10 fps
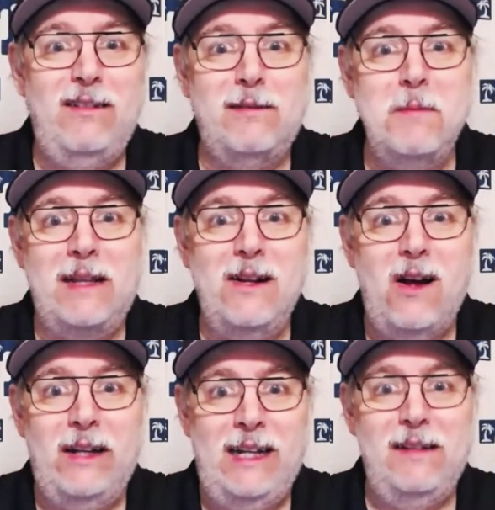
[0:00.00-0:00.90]
Smith and
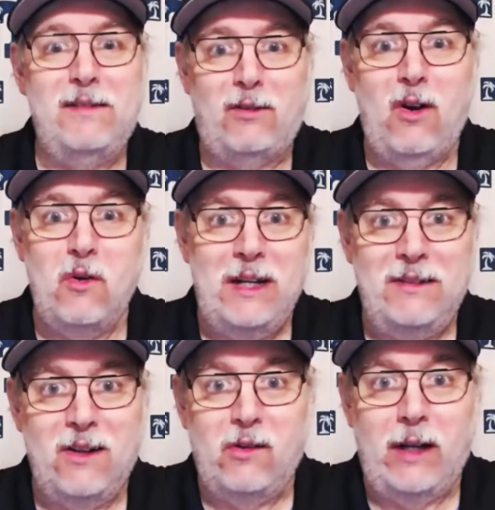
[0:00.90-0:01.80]
all his
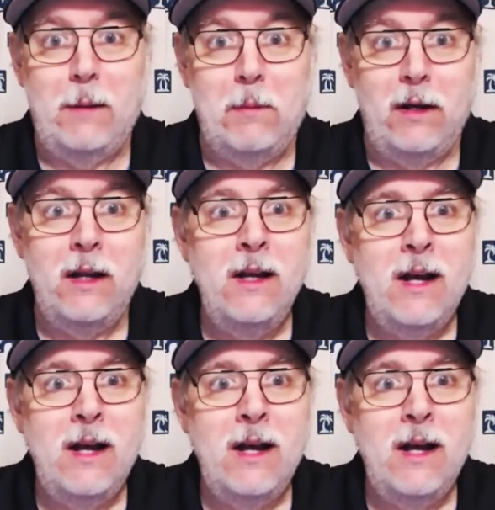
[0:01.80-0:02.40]
cronies. Okay, but